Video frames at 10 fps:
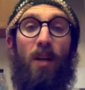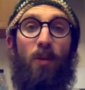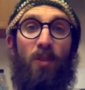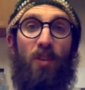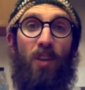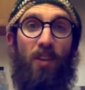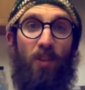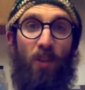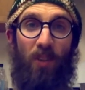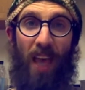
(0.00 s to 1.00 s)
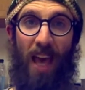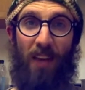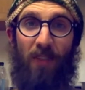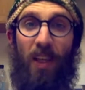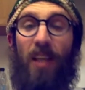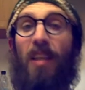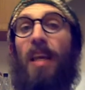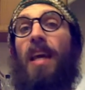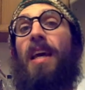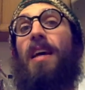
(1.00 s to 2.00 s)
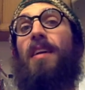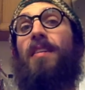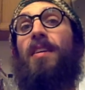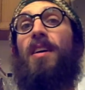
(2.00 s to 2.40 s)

which is also known as Ativan, and